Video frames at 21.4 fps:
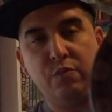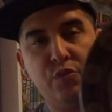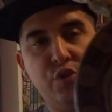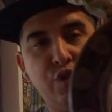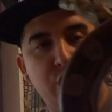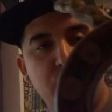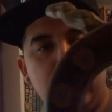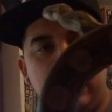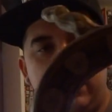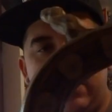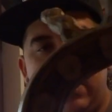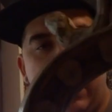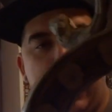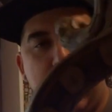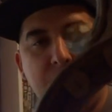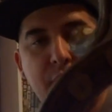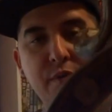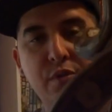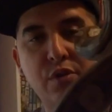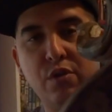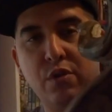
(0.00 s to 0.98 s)
Just
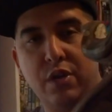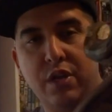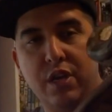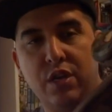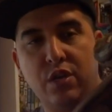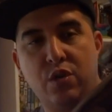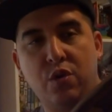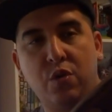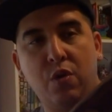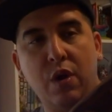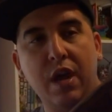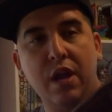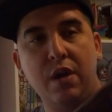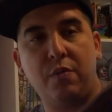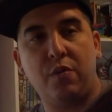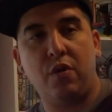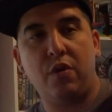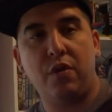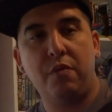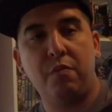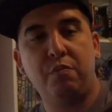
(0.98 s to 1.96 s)
absolutely
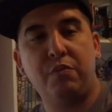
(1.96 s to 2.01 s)
incredible.